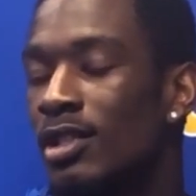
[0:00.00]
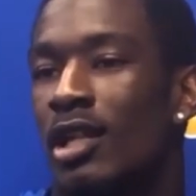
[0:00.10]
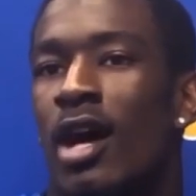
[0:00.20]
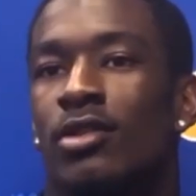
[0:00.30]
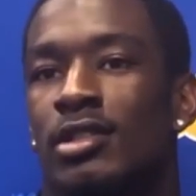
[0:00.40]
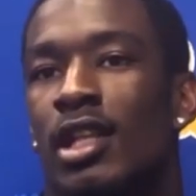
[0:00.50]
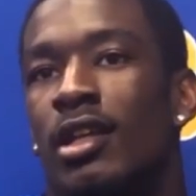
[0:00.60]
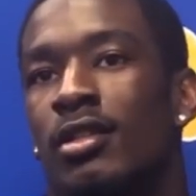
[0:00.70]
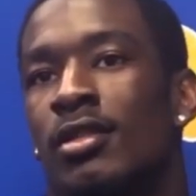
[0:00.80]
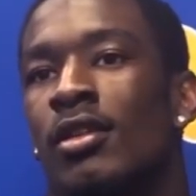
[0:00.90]
And I was, like,
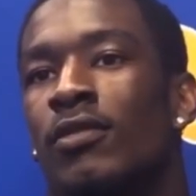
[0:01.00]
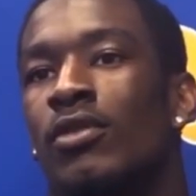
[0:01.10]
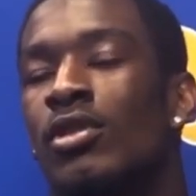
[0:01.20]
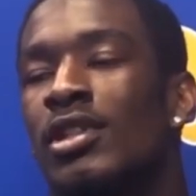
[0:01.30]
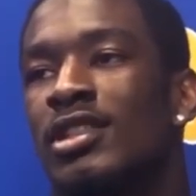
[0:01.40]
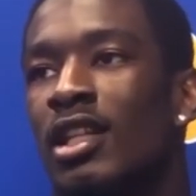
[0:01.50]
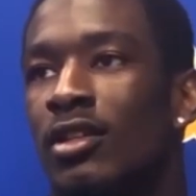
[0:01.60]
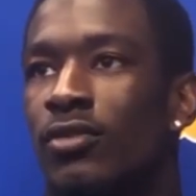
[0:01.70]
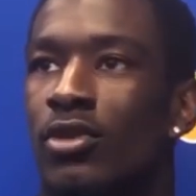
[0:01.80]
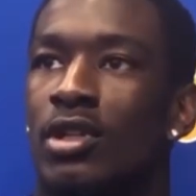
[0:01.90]
Florida State,
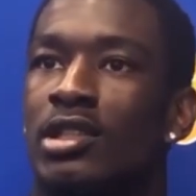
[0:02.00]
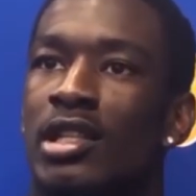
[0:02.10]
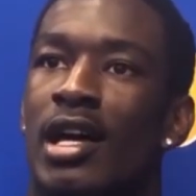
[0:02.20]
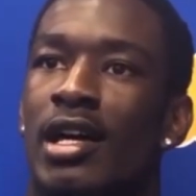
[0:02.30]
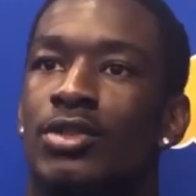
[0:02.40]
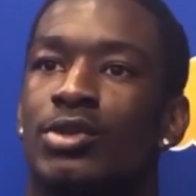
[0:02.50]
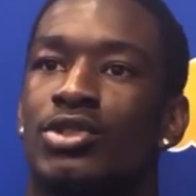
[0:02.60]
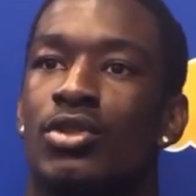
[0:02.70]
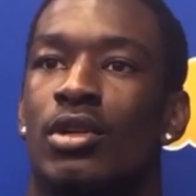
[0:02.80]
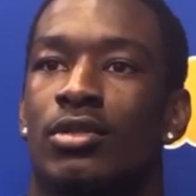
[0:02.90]
Florida's last
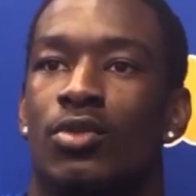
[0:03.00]
resort.